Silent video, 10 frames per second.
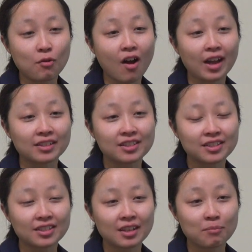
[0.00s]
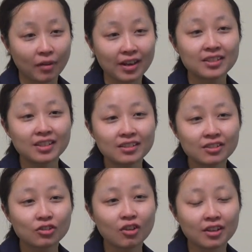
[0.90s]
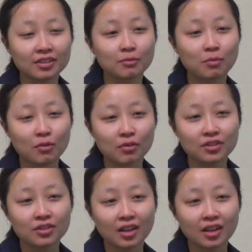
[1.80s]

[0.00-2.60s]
quite embracing to try and support